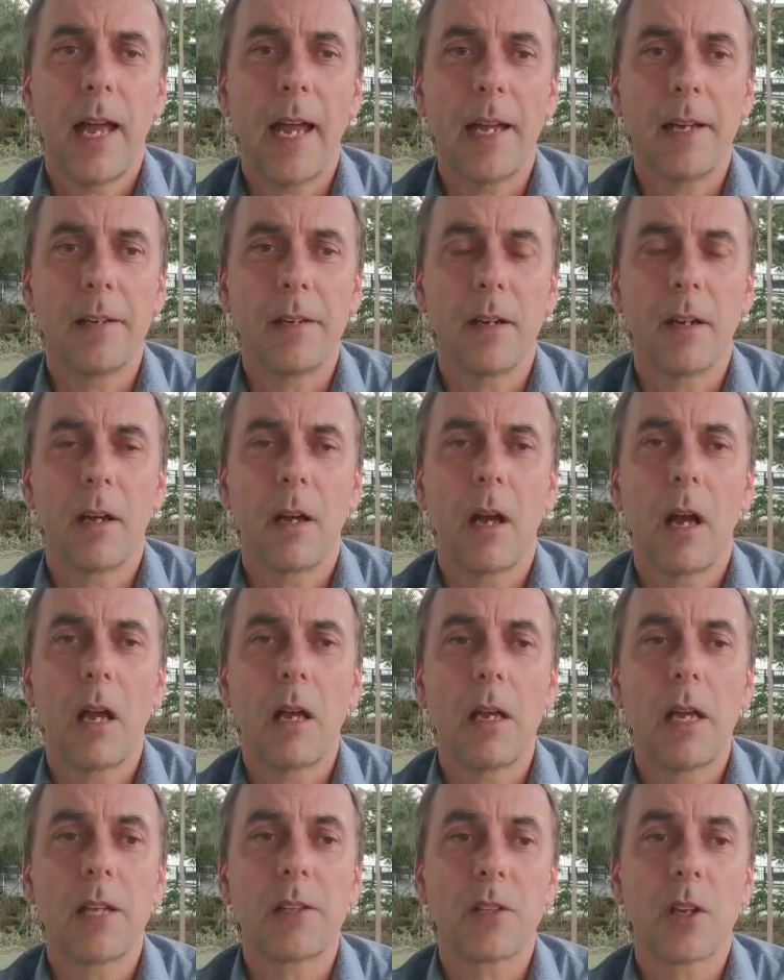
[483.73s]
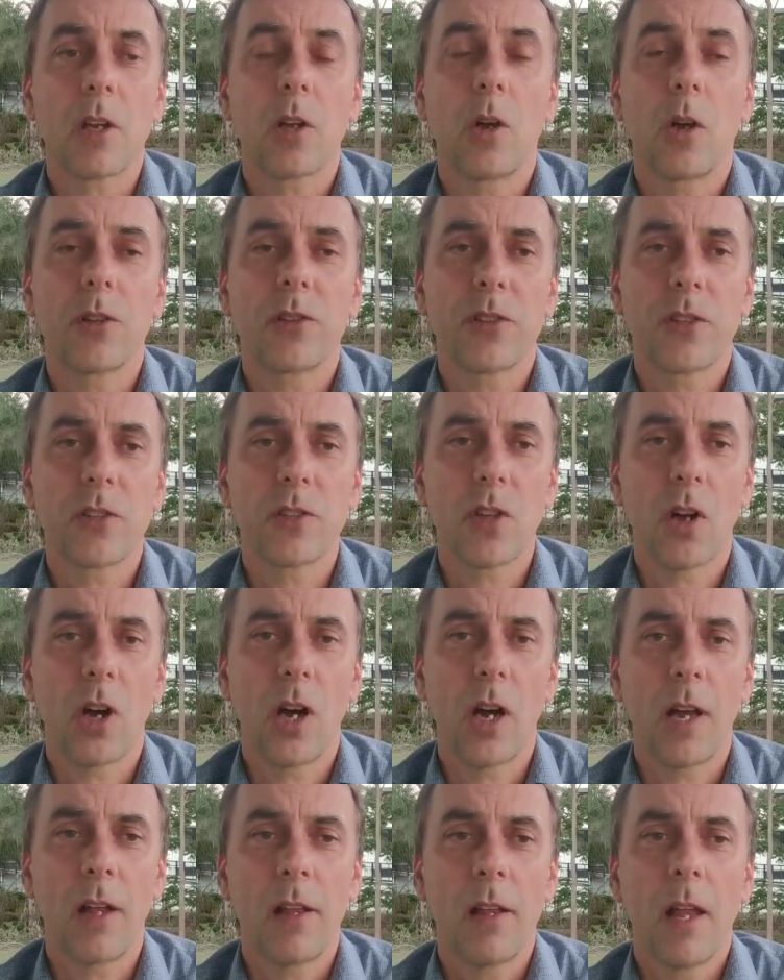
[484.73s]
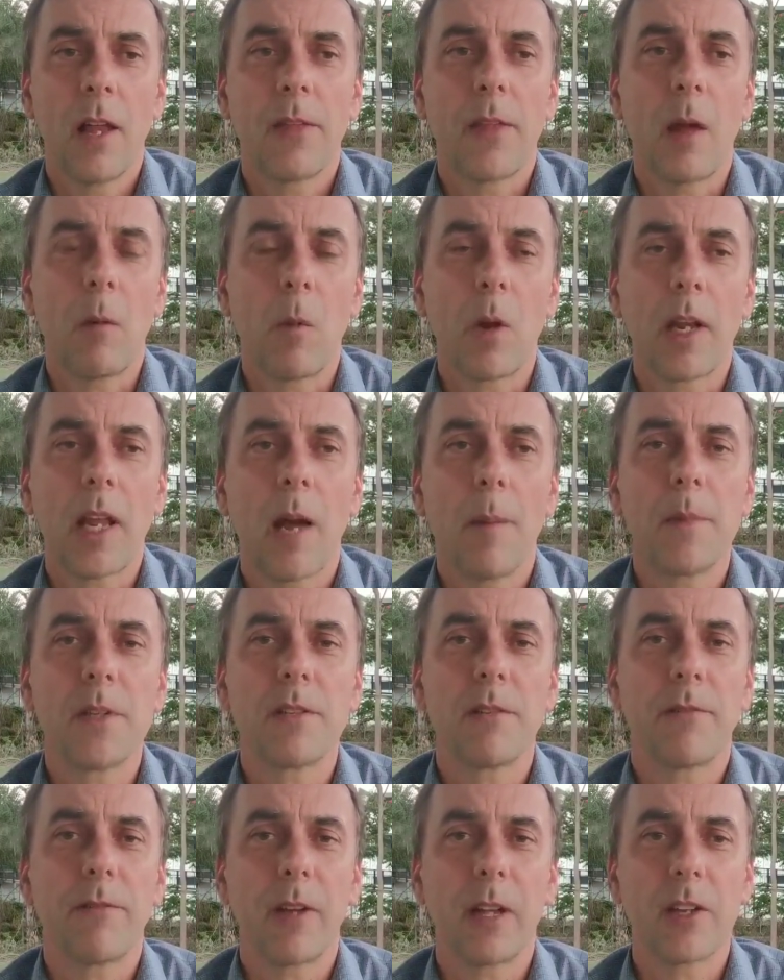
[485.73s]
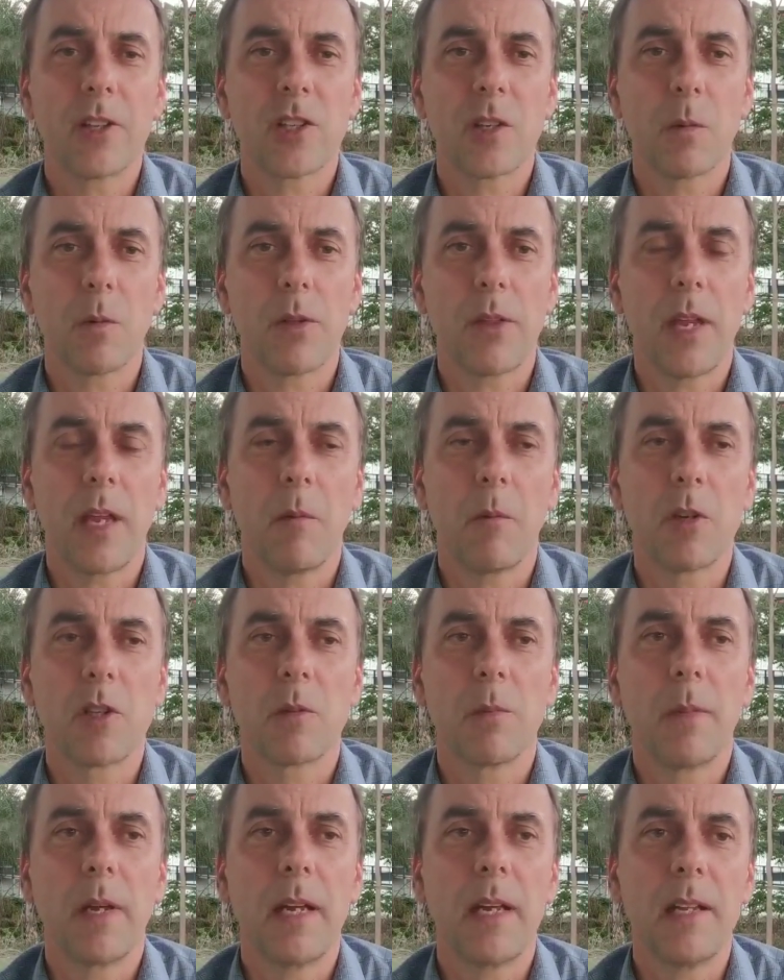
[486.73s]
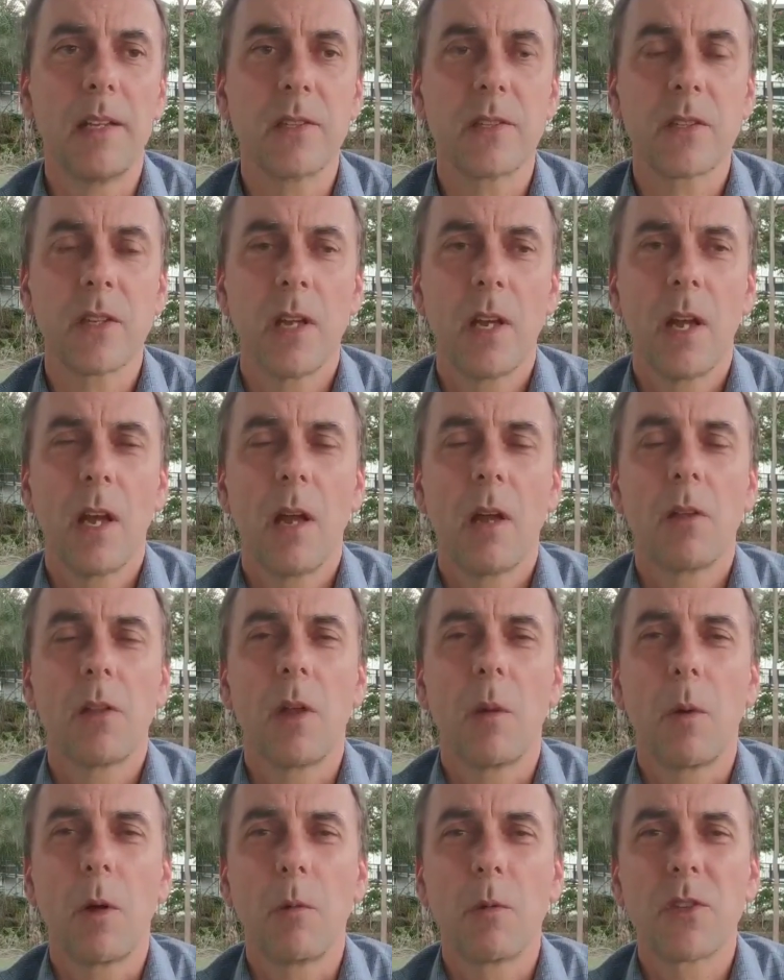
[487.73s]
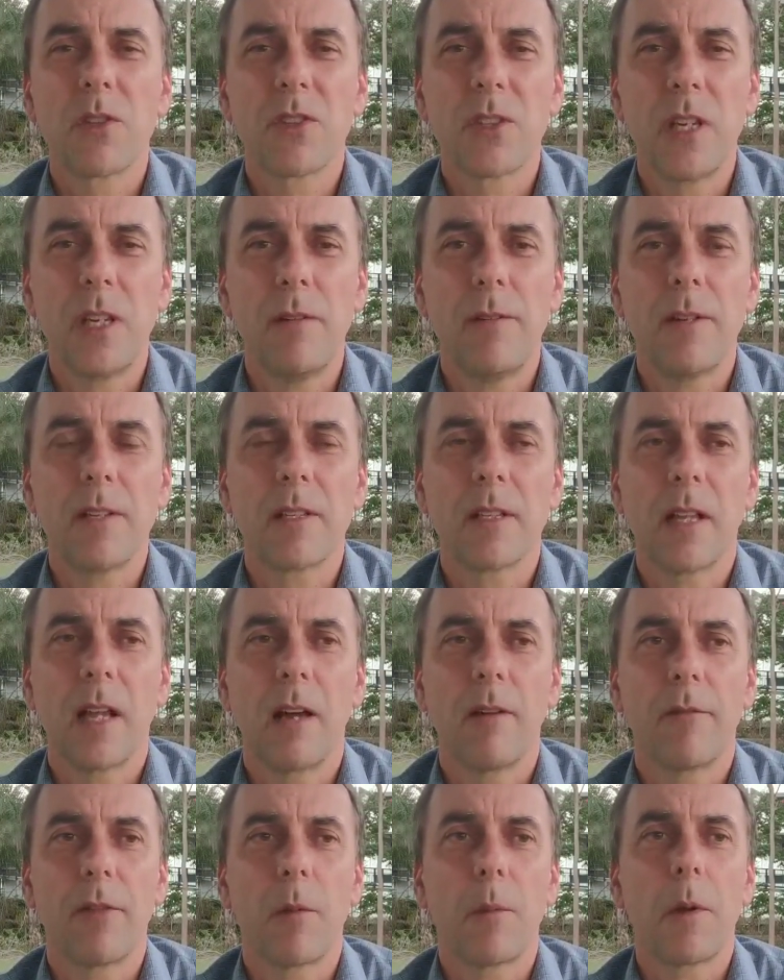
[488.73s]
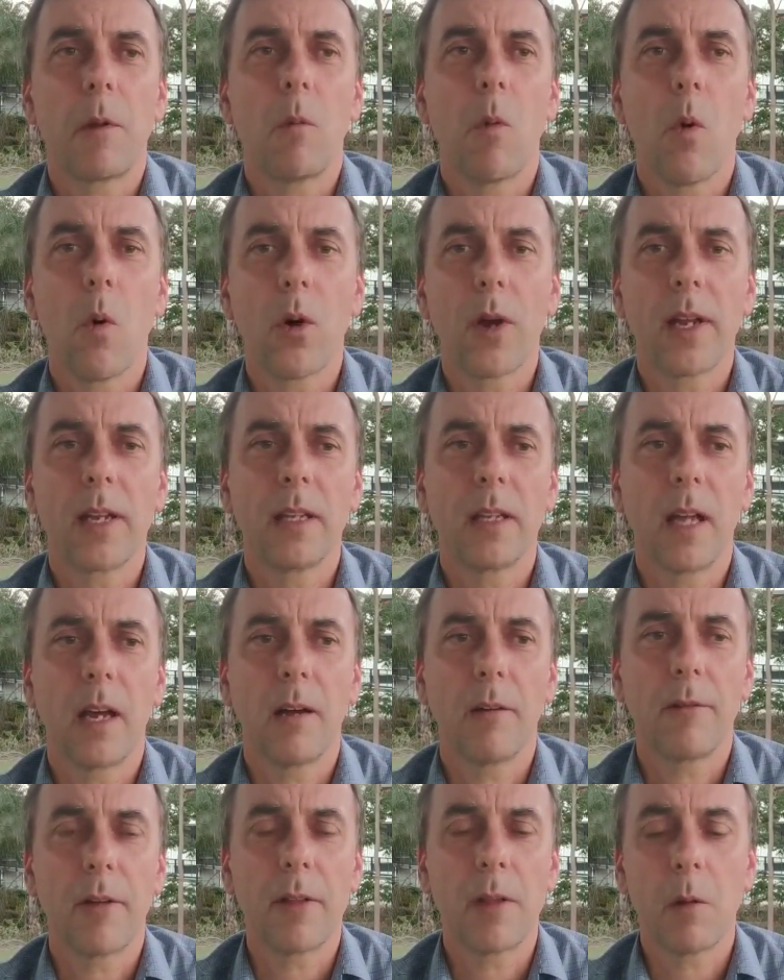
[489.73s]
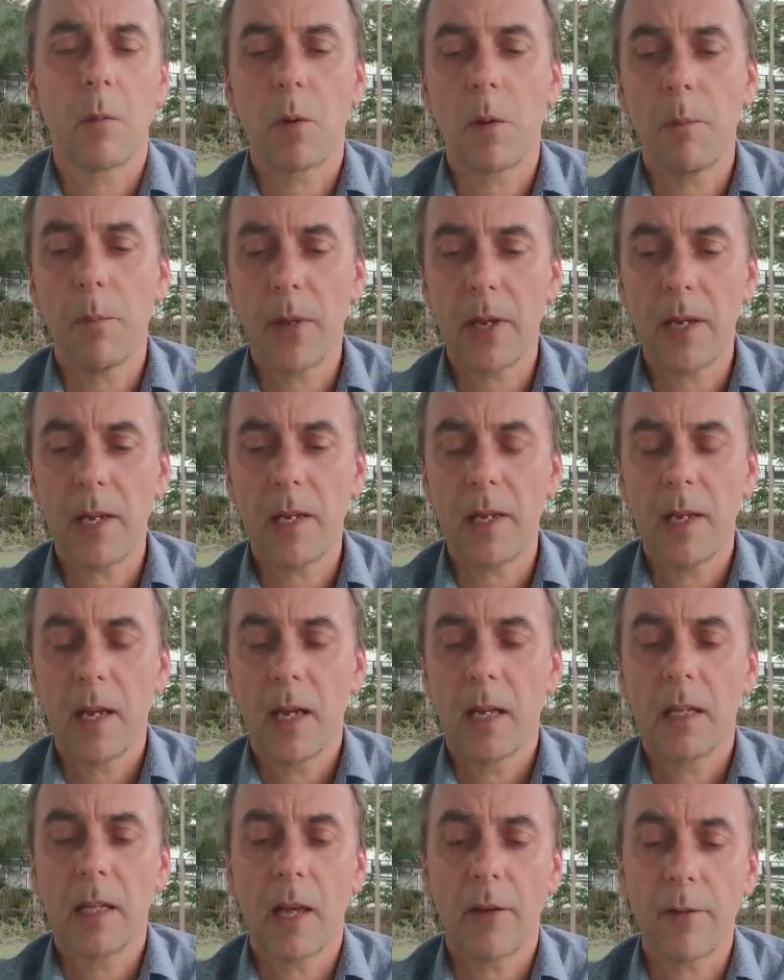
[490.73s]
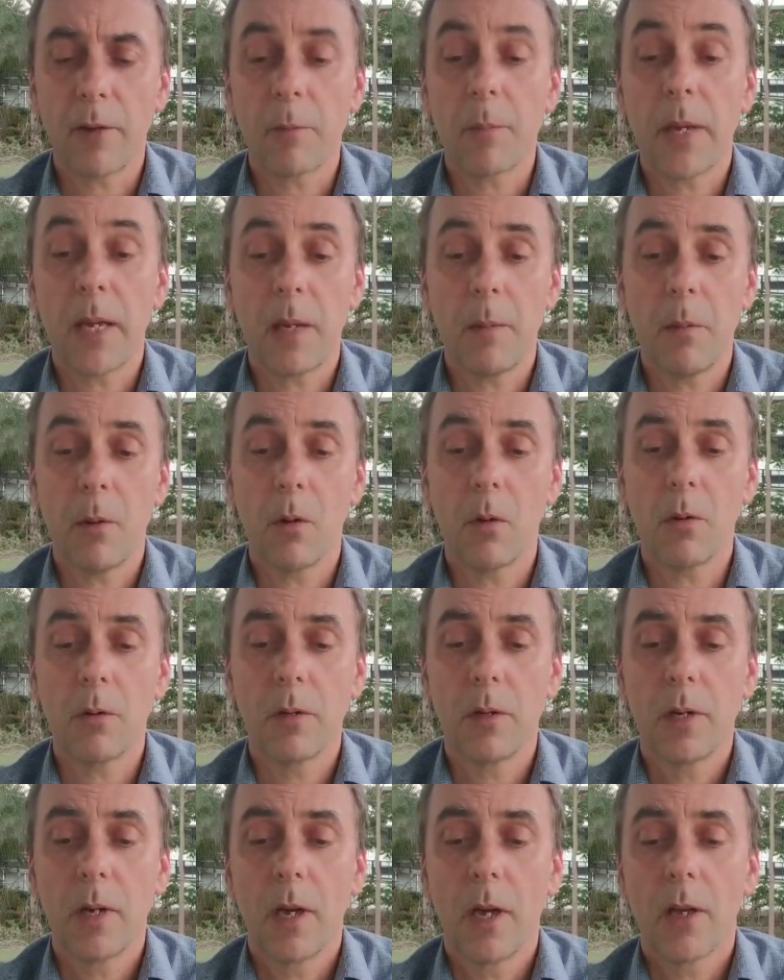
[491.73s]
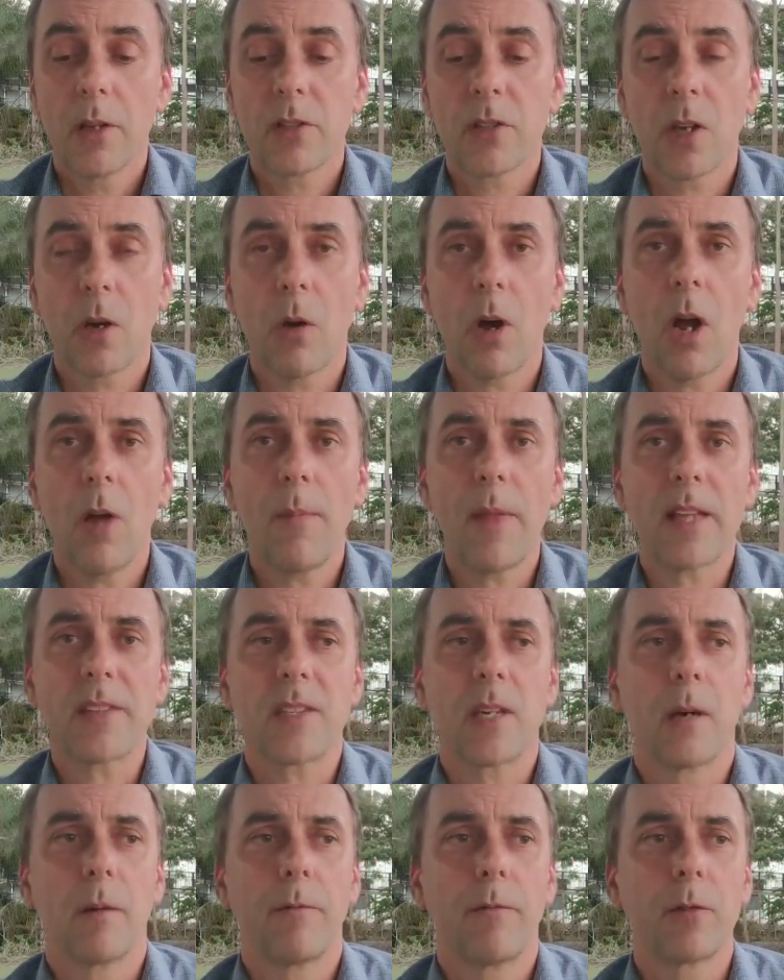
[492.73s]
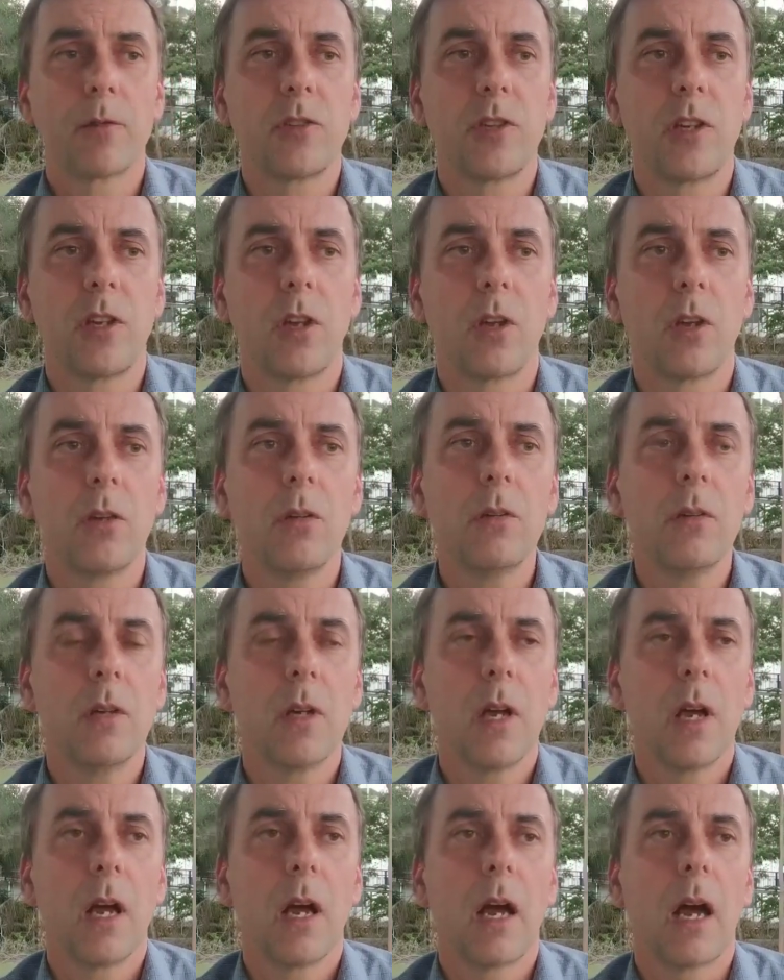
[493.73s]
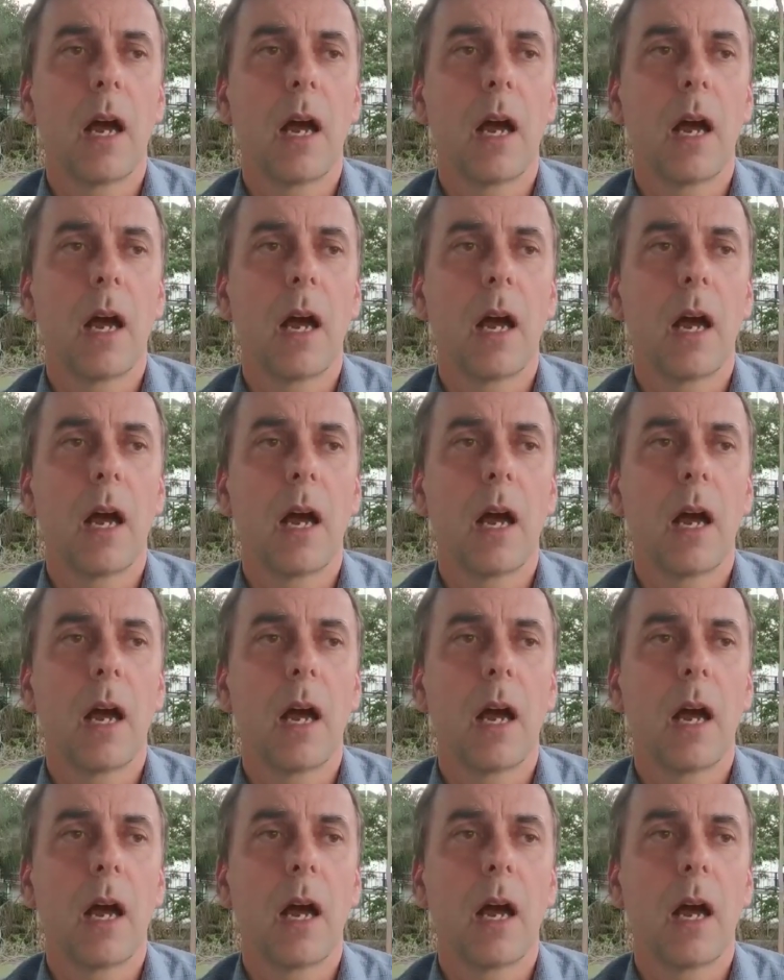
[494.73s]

And it's God's desire that we come into fellowship with him, which means that we receive his love, that we walk in love, and that we be loving people. So I hope that's helpful to you.